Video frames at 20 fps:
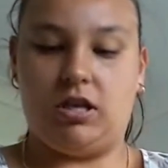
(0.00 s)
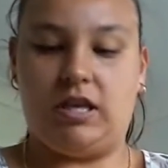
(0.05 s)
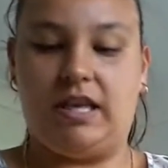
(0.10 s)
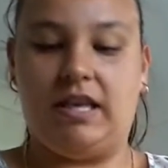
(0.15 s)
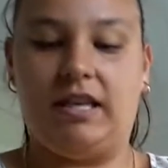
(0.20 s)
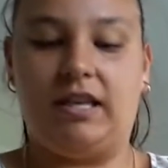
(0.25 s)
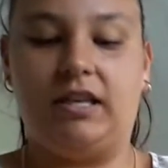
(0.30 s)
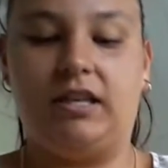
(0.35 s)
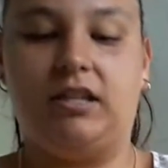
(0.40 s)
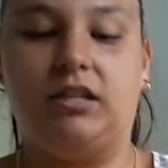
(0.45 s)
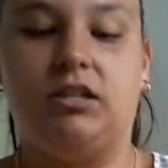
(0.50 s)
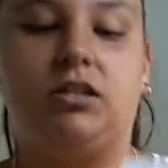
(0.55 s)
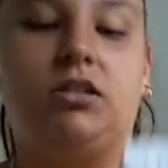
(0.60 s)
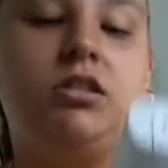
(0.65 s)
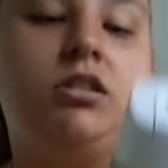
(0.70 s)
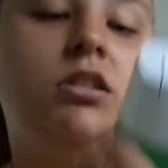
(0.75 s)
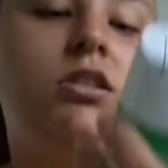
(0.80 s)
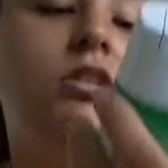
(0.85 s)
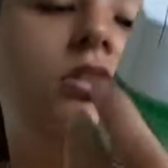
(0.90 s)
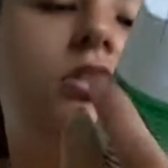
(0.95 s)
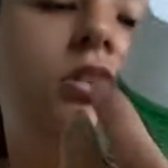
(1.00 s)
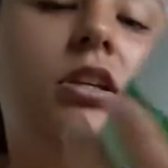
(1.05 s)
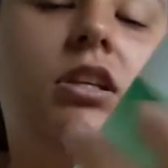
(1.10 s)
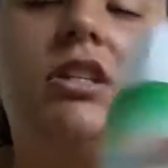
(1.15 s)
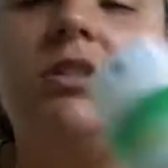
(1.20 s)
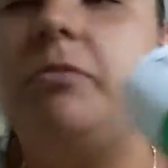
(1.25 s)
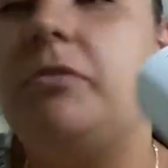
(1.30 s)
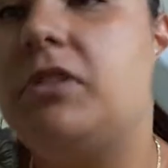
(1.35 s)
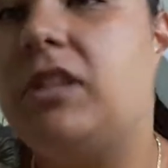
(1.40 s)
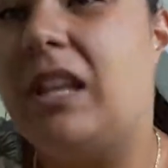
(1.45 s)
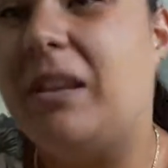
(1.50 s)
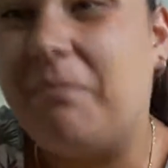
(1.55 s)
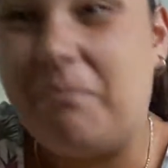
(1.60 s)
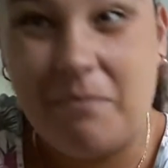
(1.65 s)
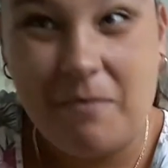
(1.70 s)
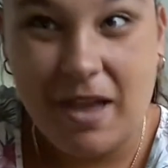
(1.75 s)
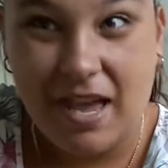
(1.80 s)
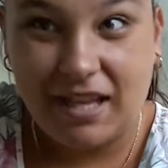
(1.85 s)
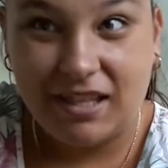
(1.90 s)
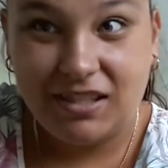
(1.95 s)
and it smells like
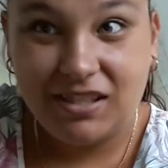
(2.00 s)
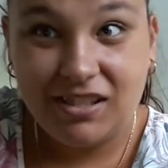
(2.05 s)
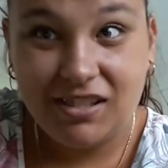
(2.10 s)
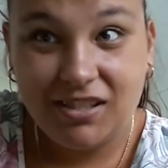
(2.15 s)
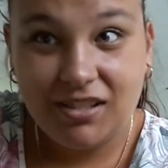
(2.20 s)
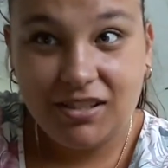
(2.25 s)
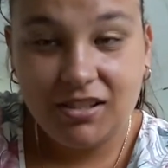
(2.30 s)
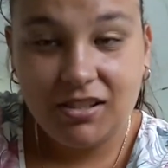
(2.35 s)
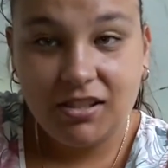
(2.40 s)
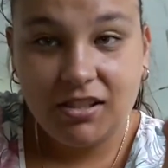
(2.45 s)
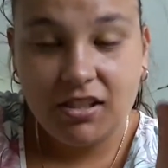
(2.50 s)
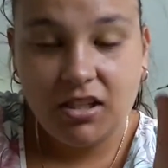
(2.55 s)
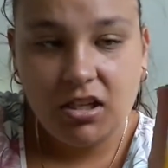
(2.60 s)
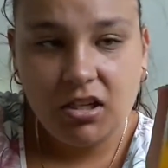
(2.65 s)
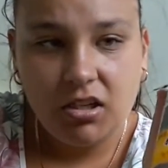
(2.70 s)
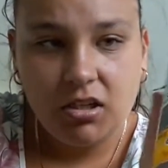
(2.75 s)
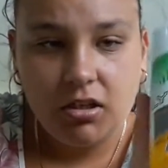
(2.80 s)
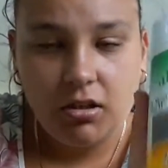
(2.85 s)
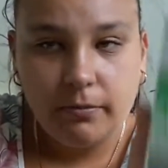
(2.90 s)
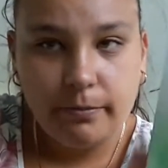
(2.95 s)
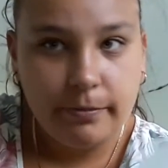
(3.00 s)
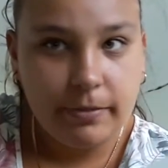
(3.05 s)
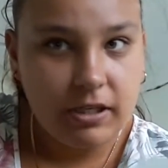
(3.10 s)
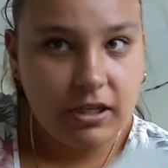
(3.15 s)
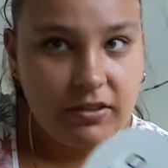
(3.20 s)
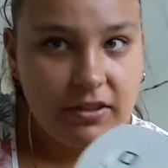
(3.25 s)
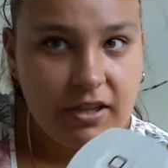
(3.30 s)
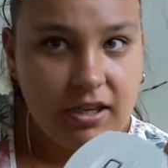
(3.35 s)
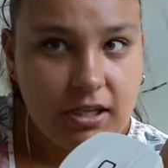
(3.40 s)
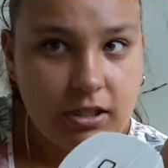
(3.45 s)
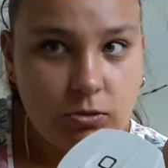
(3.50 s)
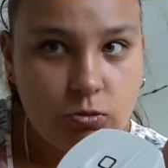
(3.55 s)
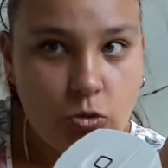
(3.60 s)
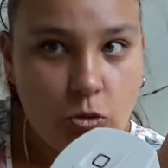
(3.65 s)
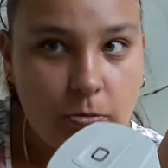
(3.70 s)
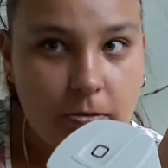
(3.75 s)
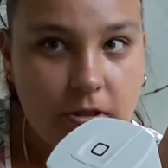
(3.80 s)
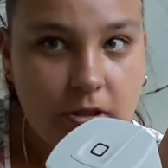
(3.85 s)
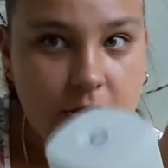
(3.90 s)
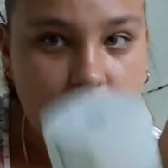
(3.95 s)
men's but I think it's
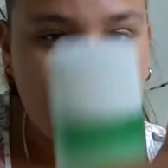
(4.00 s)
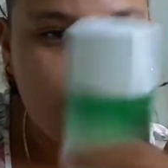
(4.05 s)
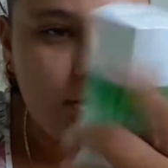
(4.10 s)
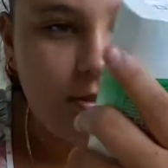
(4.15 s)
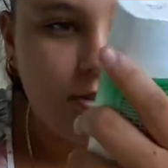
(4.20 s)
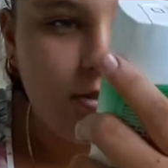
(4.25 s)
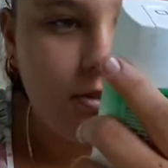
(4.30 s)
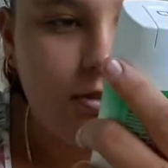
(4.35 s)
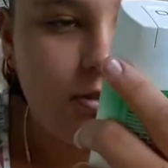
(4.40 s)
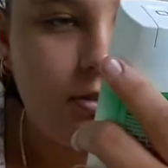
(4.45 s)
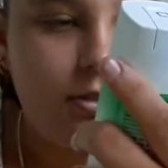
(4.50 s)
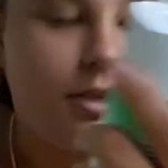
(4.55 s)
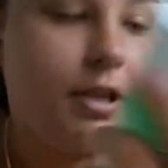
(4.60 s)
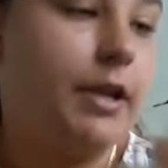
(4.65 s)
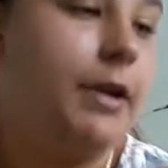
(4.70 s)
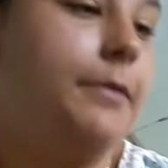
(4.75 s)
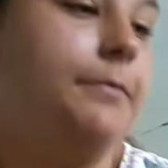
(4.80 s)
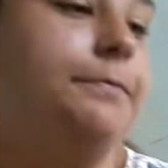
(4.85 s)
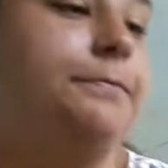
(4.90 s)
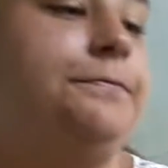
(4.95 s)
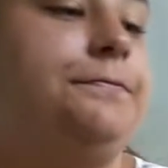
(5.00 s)
women's so yeah